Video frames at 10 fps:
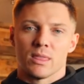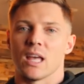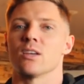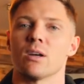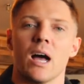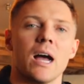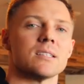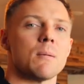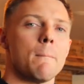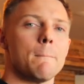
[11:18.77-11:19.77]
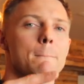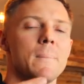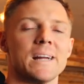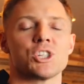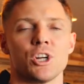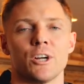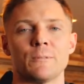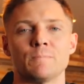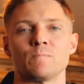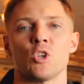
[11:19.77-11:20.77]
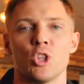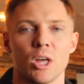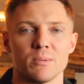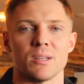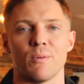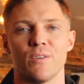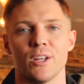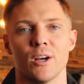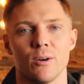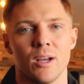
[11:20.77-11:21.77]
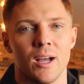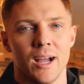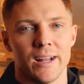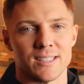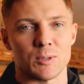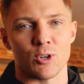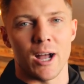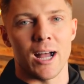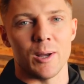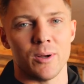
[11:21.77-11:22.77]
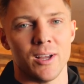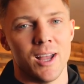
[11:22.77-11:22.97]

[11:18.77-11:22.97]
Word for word: Thank you guys. Make sure you thumbs up the video and subscribe.